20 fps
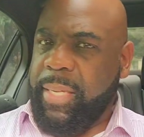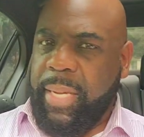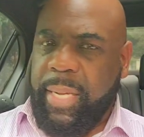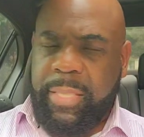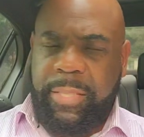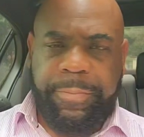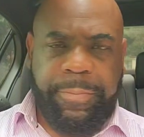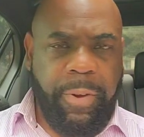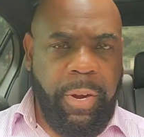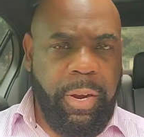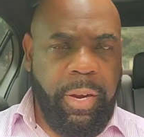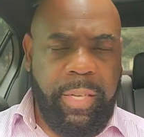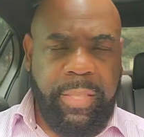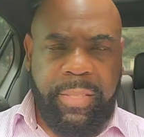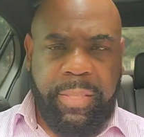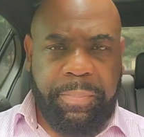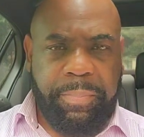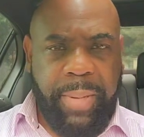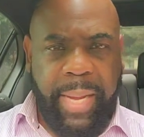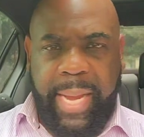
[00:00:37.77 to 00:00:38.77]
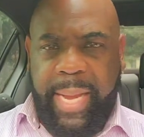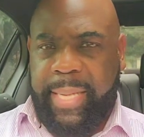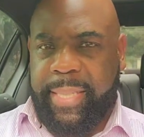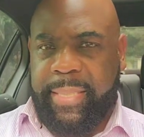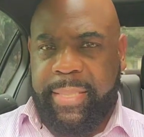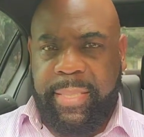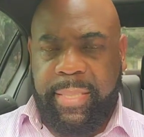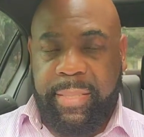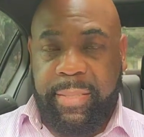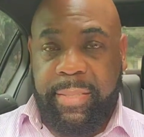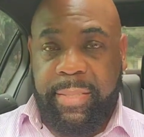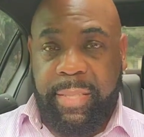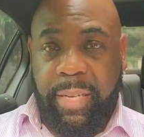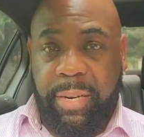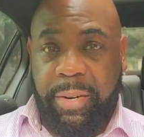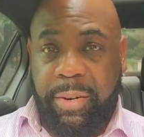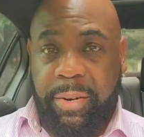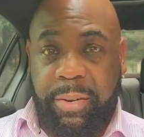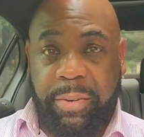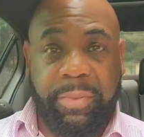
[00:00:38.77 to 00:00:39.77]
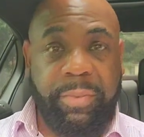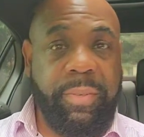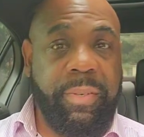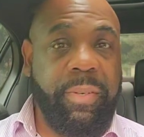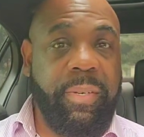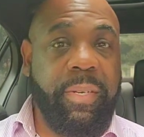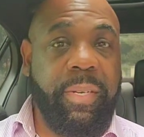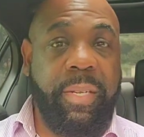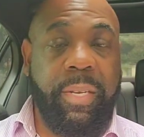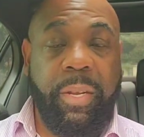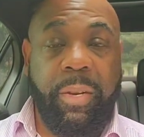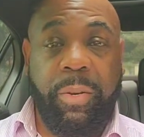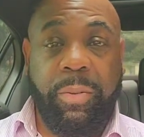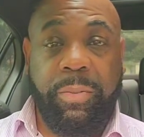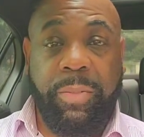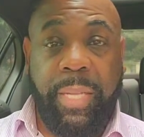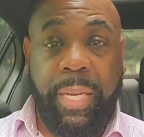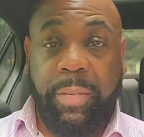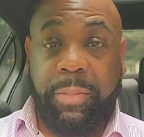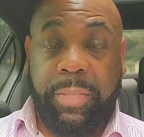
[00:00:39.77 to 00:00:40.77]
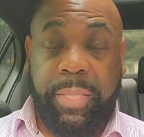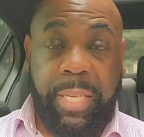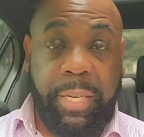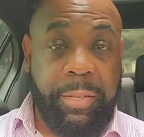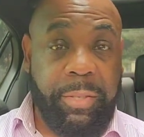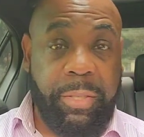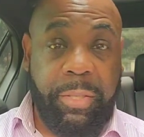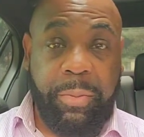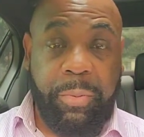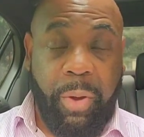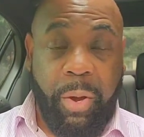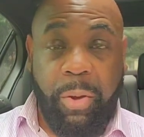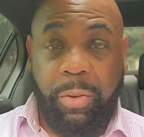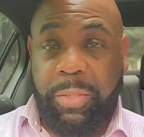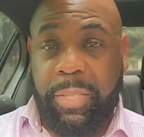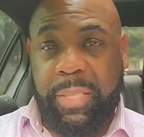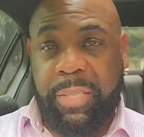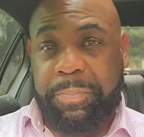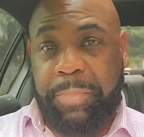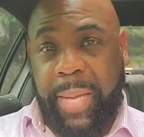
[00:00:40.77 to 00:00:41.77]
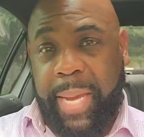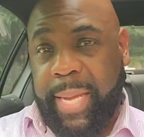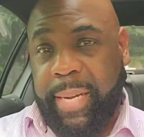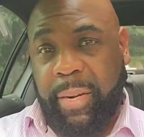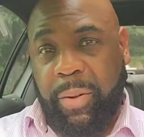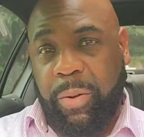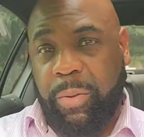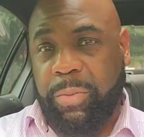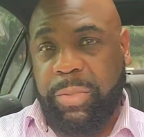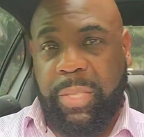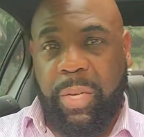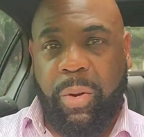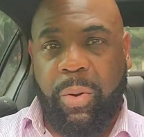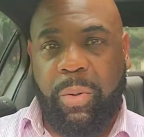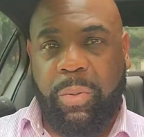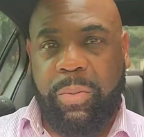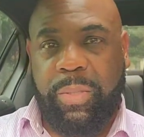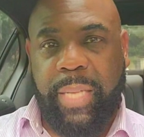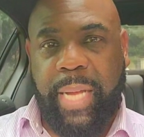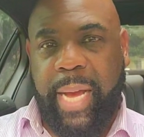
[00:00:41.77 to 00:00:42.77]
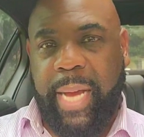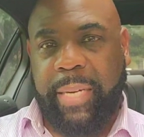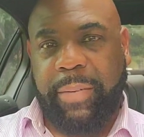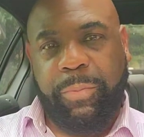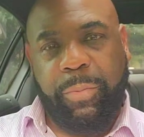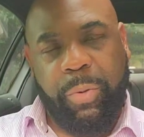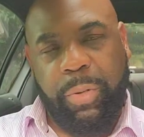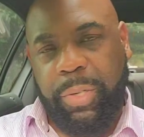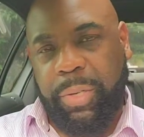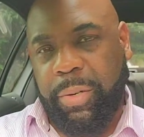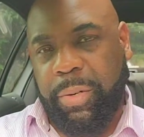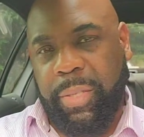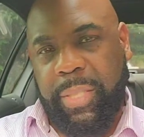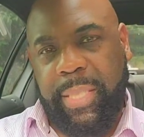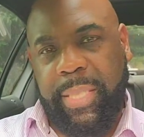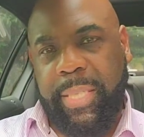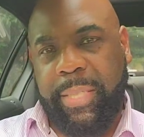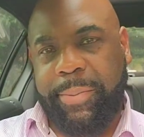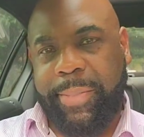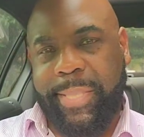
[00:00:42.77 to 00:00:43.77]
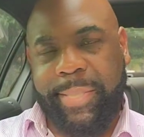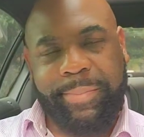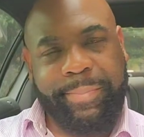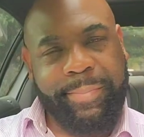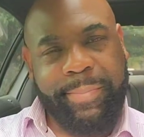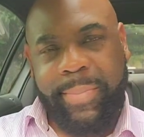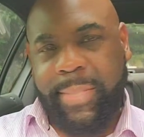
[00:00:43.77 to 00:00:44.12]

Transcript: As far as the pad is concerned, they'll tell you, oh, this pad holds a whole lot of water or liquid.